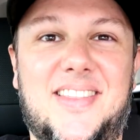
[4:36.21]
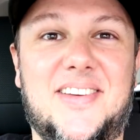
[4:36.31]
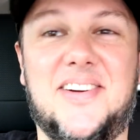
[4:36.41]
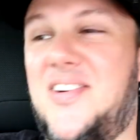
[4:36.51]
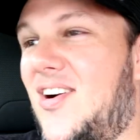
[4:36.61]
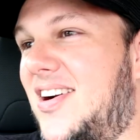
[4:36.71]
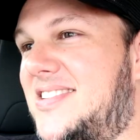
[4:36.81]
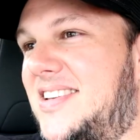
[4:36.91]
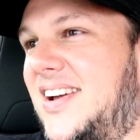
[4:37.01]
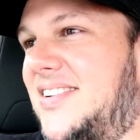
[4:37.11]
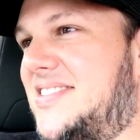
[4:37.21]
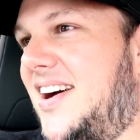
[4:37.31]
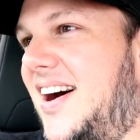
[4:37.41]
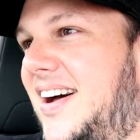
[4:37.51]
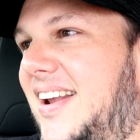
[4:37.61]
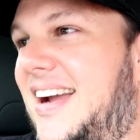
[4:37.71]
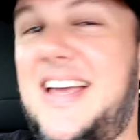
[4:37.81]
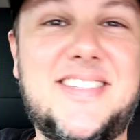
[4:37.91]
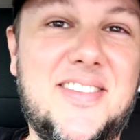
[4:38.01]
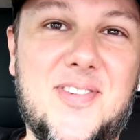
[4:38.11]
The car is sitting outside. I
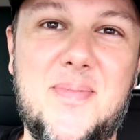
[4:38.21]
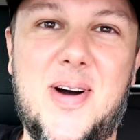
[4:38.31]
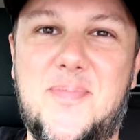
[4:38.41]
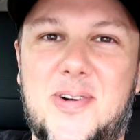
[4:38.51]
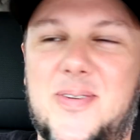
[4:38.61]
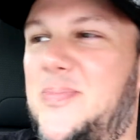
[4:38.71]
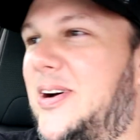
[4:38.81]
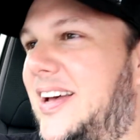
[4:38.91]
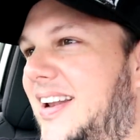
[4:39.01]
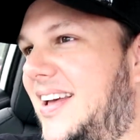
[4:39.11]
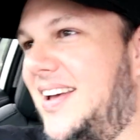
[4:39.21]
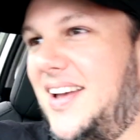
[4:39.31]
can't see the front bumper, but